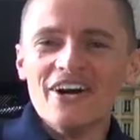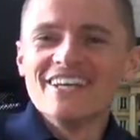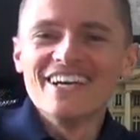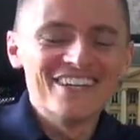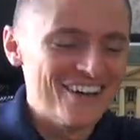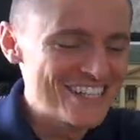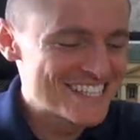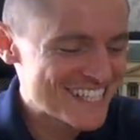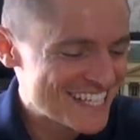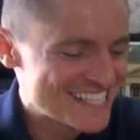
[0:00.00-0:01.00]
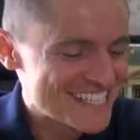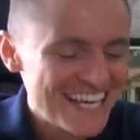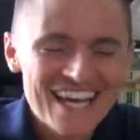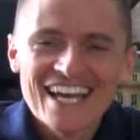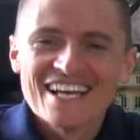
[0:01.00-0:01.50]

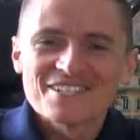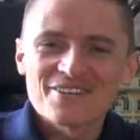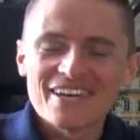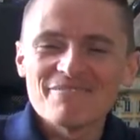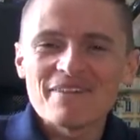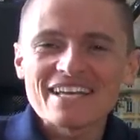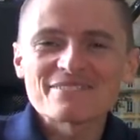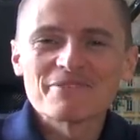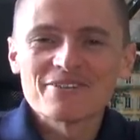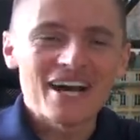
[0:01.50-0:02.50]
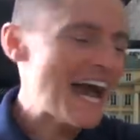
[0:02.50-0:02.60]
So it makes me quit.